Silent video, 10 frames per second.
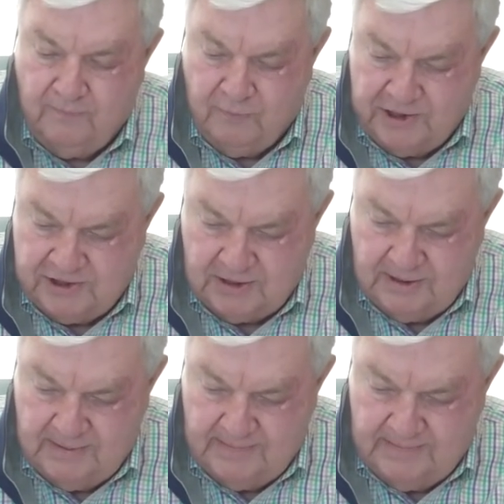Bridget
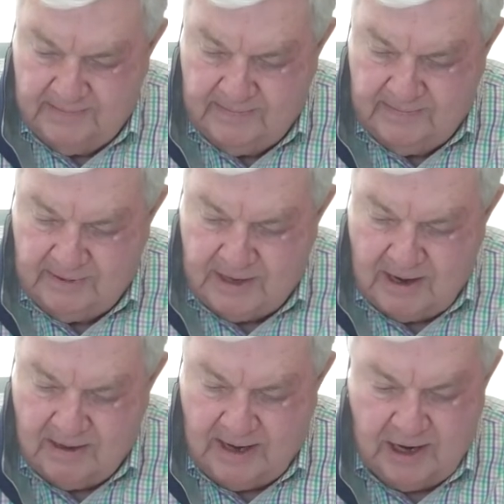
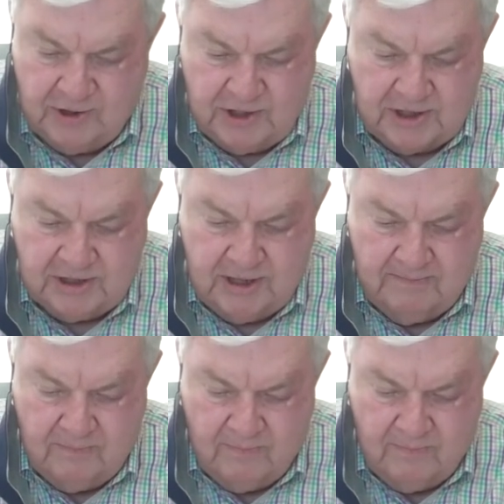Kelly, and Jessica